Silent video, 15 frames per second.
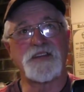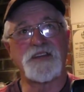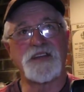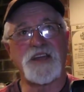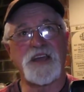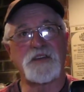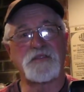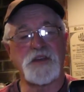
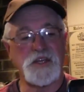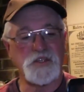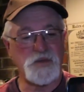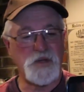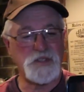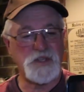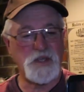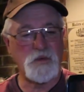of an
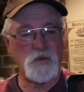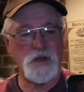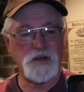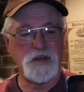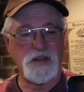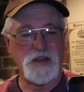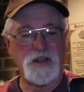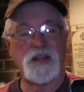interesting one.
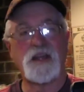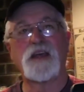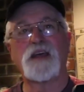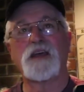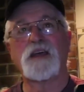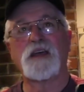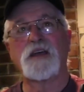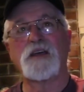
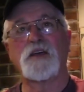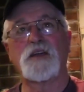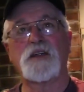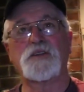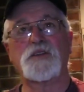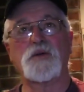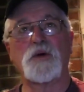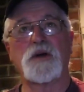I'm
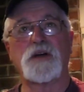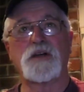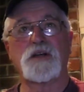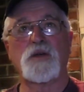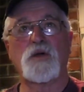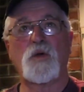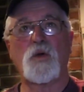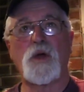going to do a
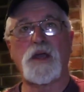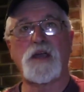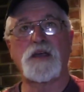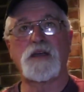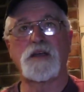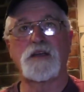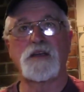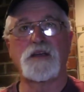quick